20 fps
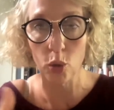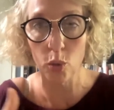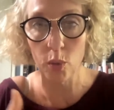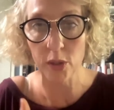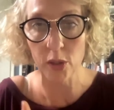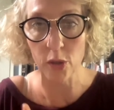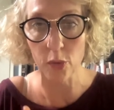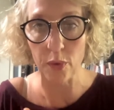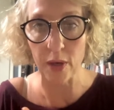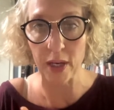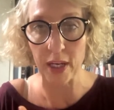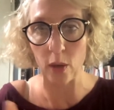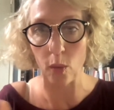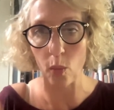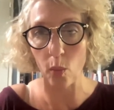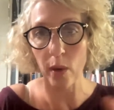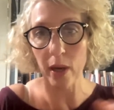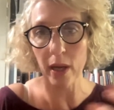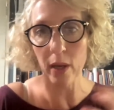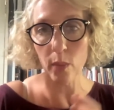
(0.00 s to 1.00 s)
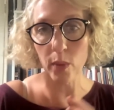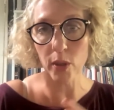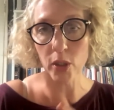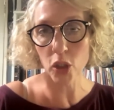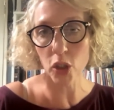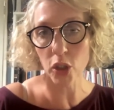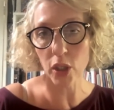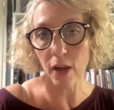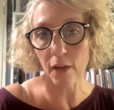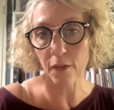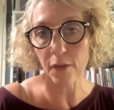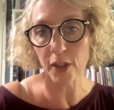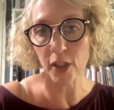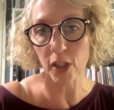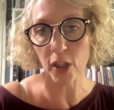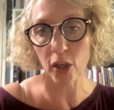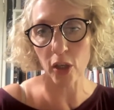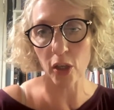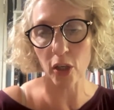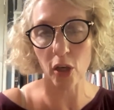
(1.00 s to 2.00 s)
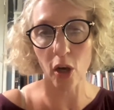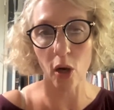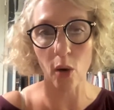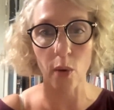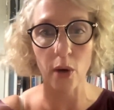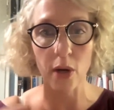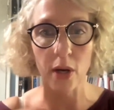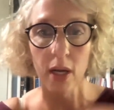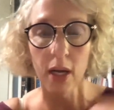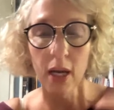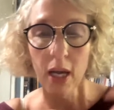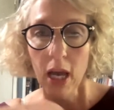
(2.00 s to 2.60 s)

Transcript: who is the reader, which shelf is it going to go on,